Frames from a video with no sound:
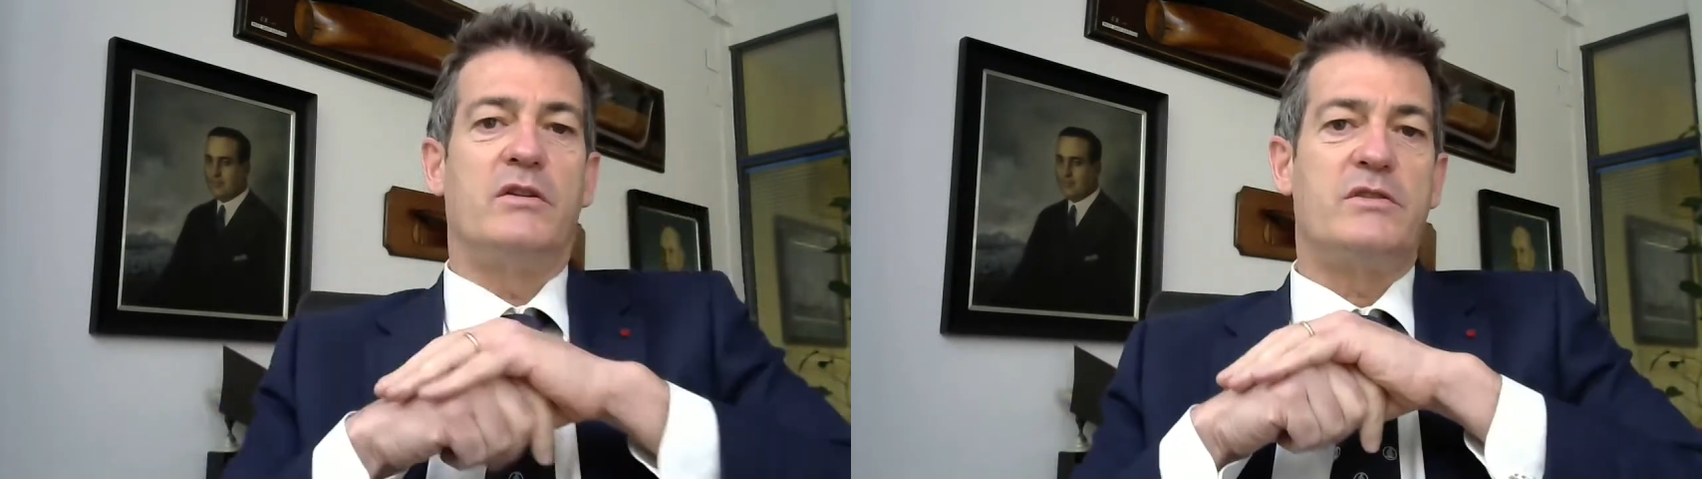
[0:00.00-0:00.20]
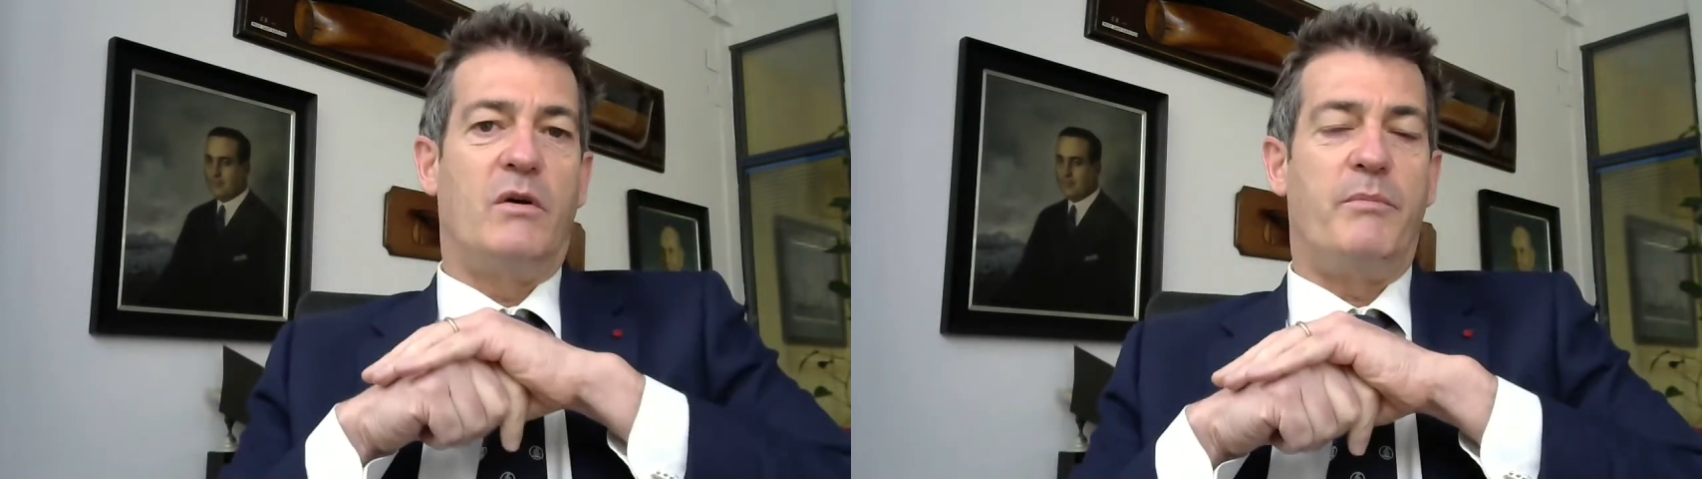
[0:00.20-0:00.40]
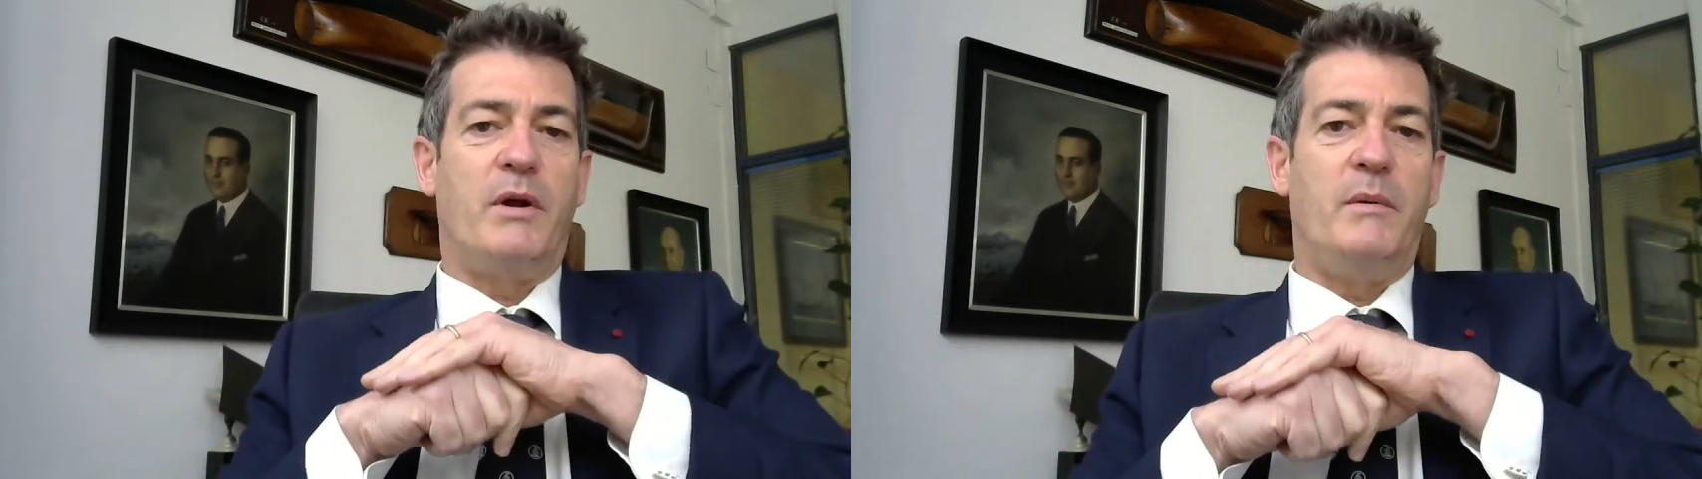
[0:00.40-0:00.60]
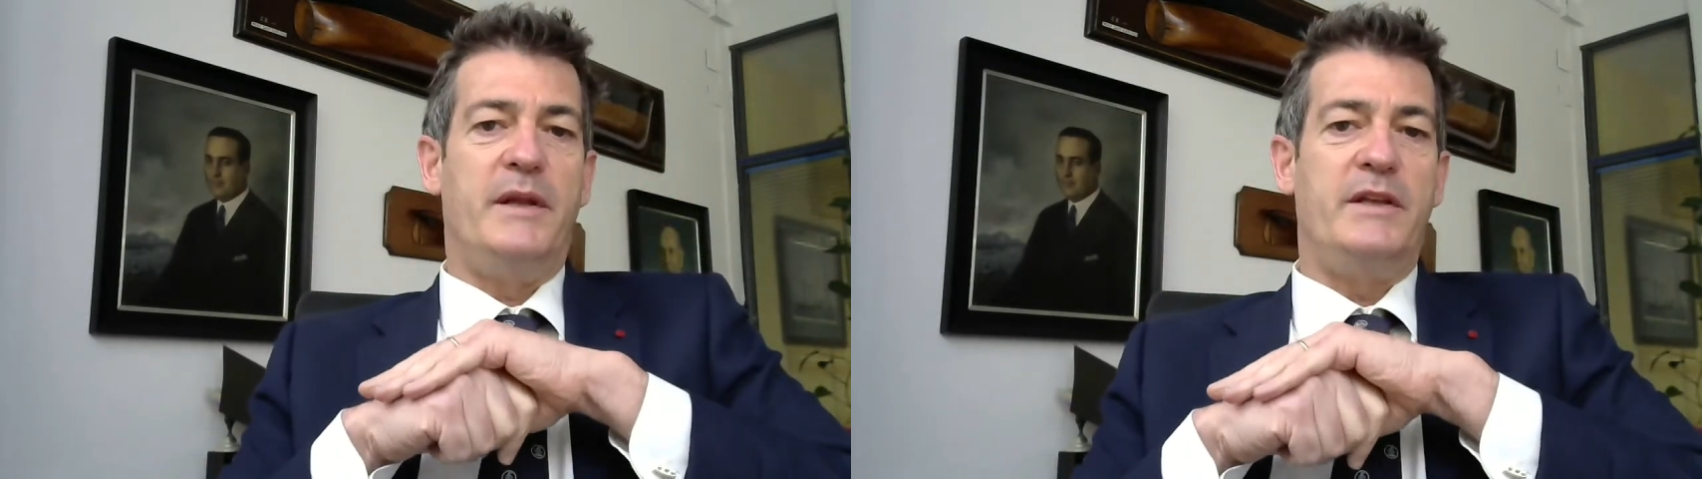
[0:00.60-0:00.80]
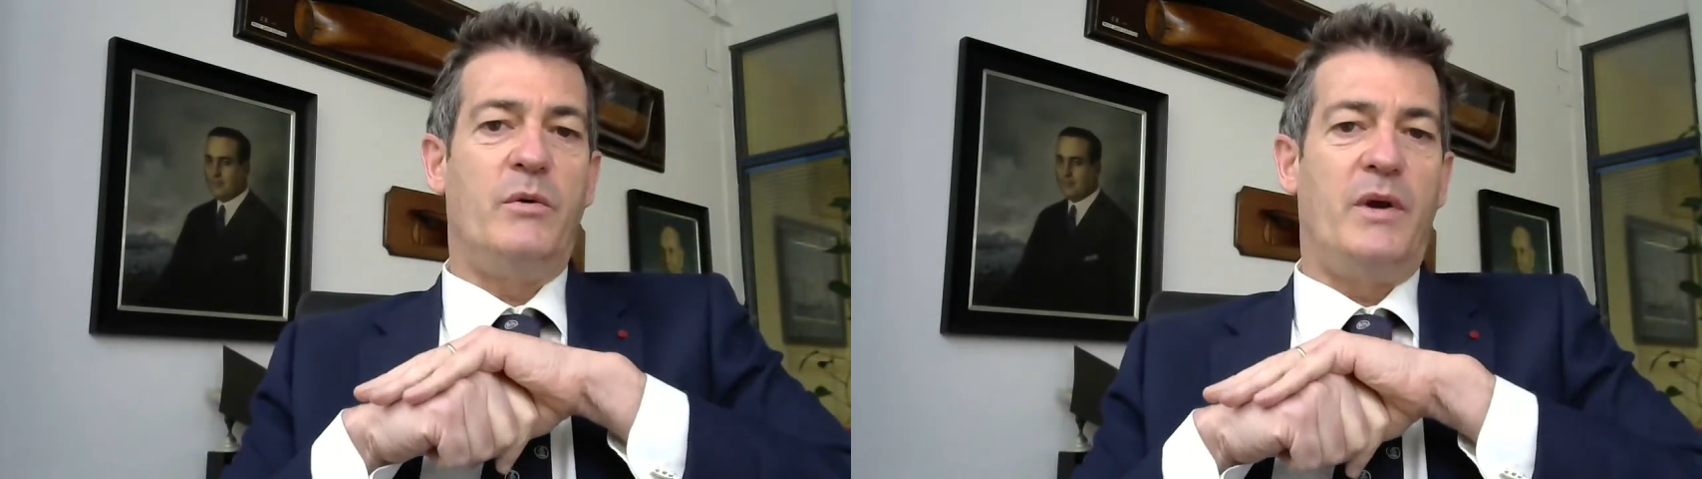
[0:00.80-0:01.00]
So probably
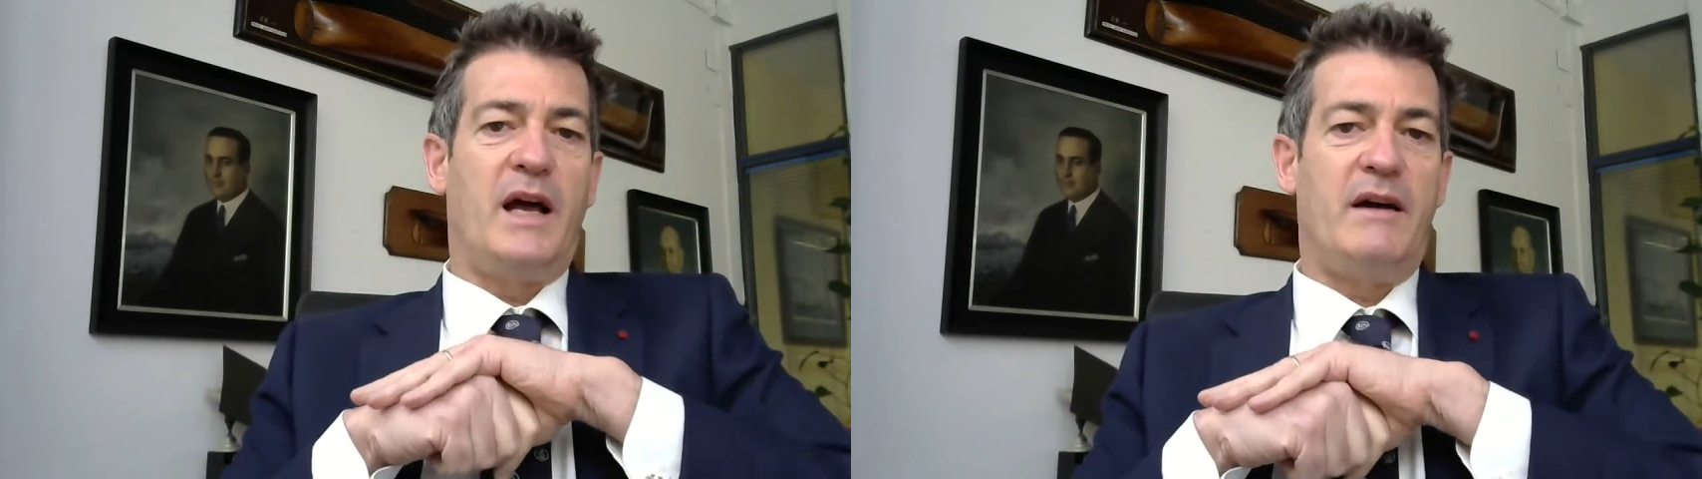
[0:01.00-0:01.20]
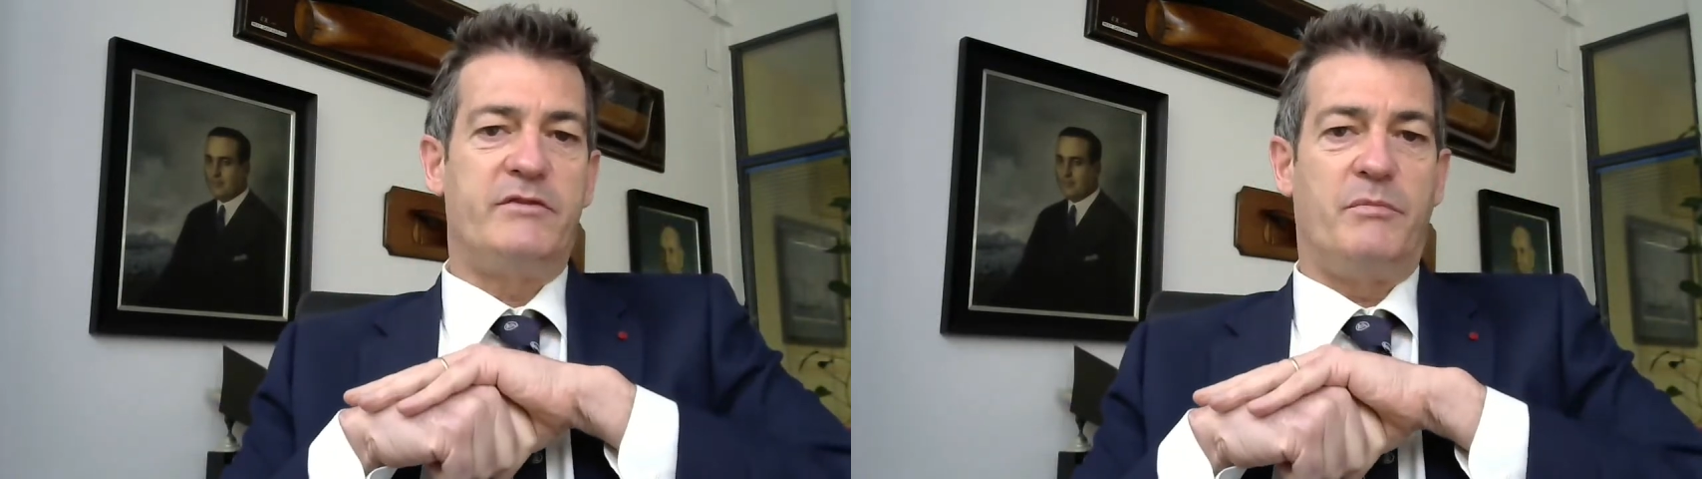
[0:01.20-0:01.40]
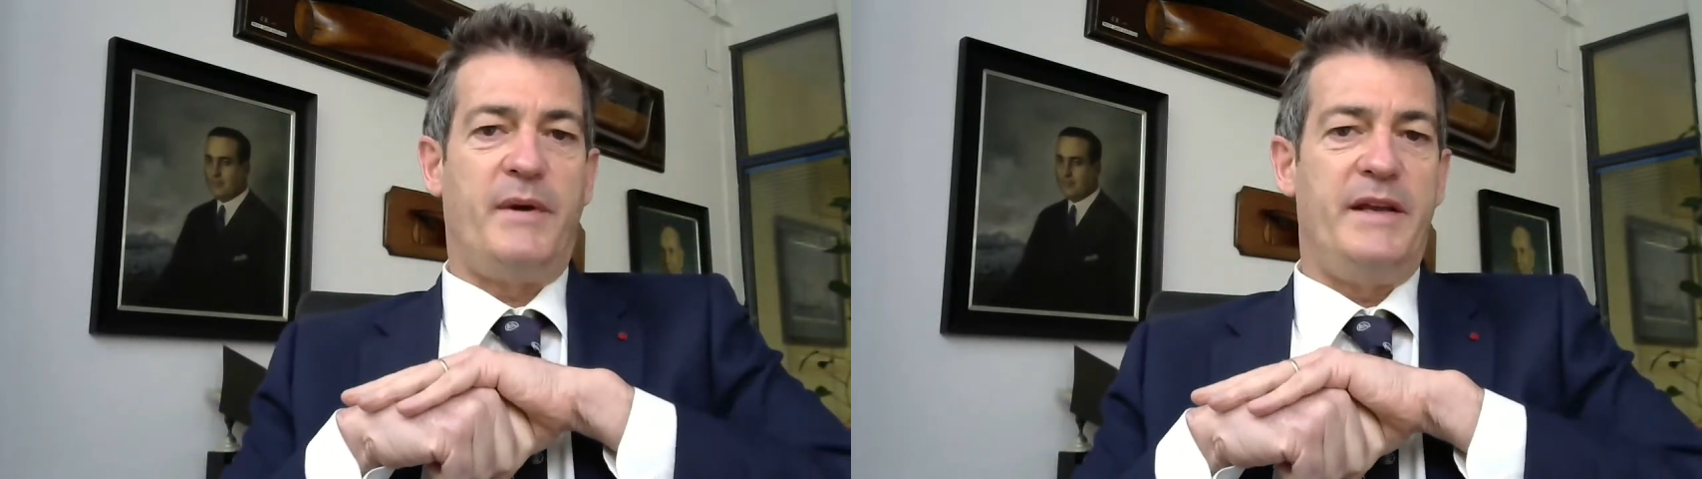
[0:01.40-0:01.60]
you will have to pay